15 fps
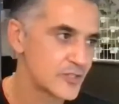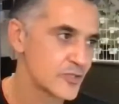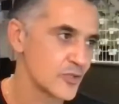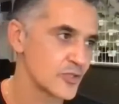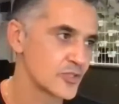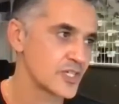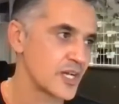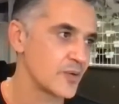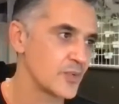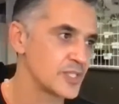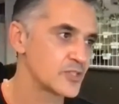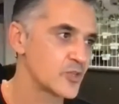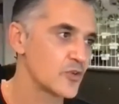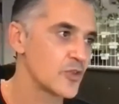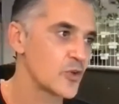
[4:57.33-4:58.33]
Georgia, we
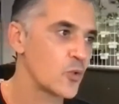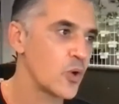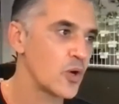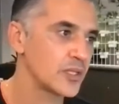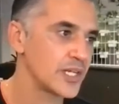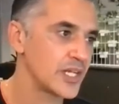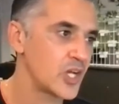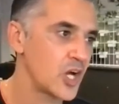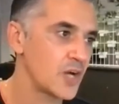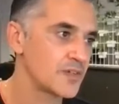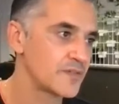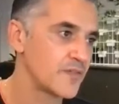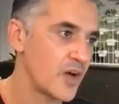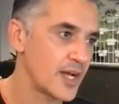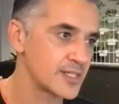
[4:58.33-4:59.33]
saw the quality of
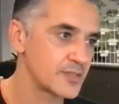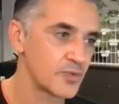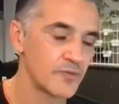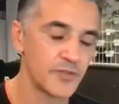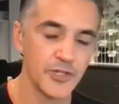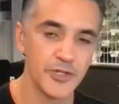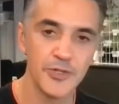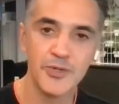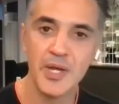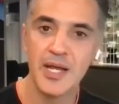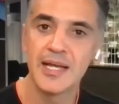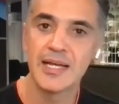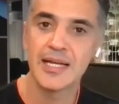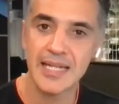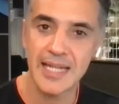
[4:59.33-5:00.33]
advice review.
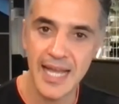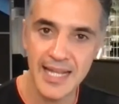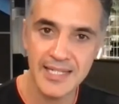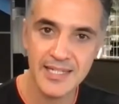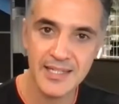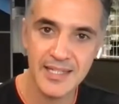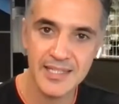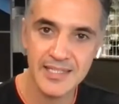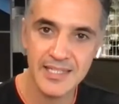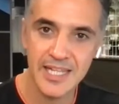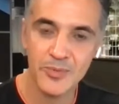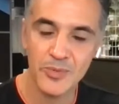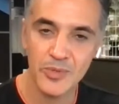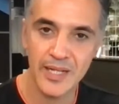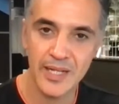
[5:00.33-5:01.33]
Later this year,
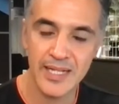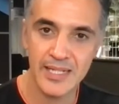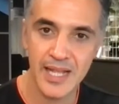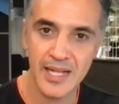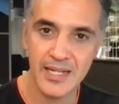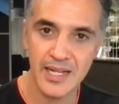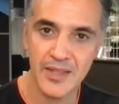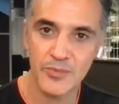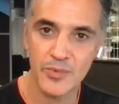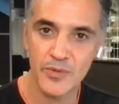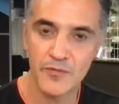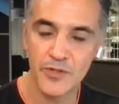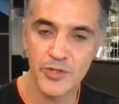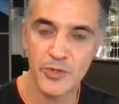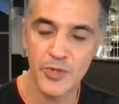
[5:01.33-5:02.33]
we'll get another
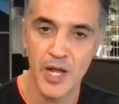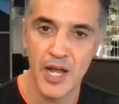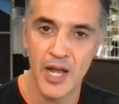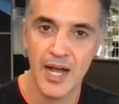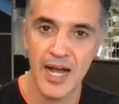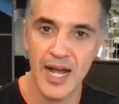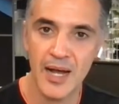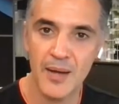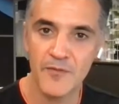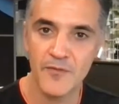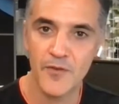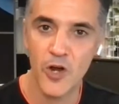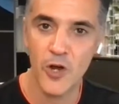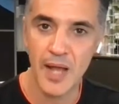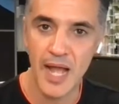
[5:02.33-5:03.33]
review
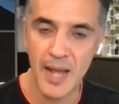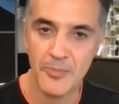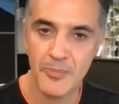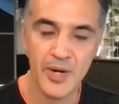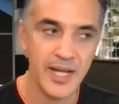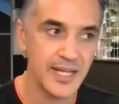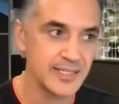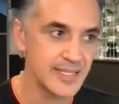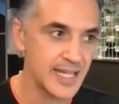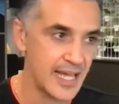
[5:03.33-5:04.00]
from APRA and